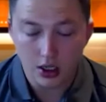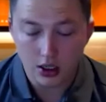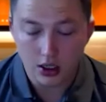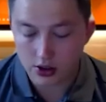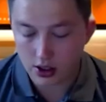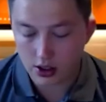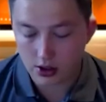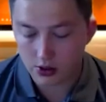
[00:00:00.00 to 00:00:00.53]

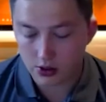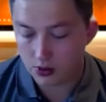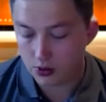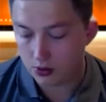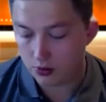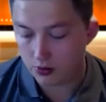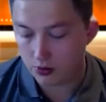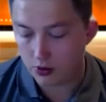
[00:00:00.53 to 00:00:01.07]
So,
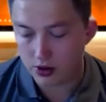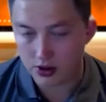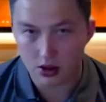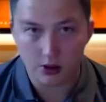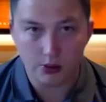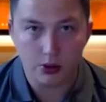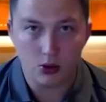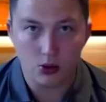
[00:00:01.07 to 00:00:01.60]
for
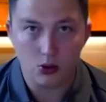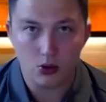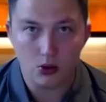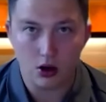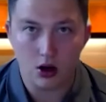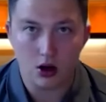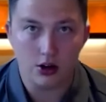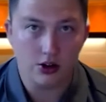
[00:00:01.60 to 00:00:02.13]

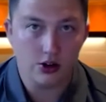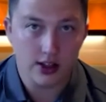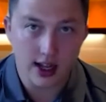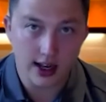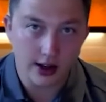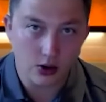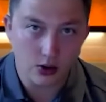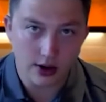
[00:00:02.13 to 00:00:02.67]
example, are you
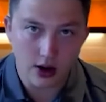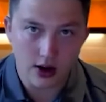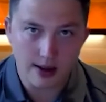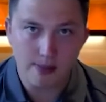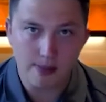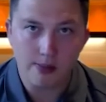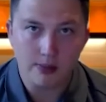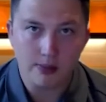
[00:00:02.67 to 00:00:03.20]
selling
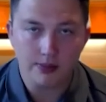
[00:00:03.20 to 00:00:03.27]
online?